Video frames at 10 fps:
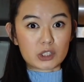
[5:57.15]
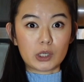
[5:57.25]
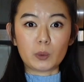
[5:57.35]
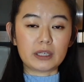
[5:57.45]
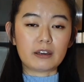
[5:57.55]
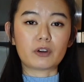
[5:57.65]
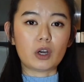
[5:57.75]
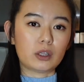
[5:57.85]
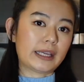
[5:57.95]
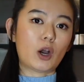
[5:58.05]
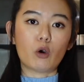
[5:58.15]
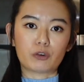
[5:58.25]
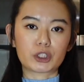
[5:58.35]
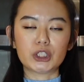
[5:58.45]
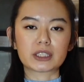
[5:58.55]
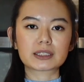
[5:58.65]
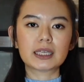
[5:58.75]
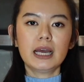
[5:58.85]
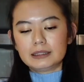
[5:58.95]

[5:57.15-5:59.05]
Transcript: so it will never like overcooked.